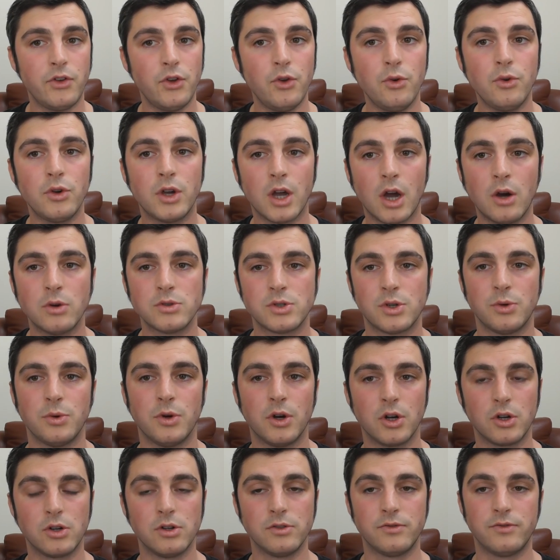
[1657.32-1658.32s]
you go
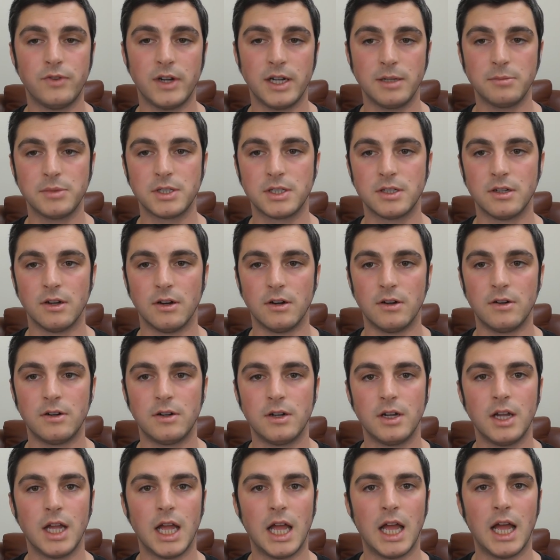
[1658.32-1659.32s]
to a good vape store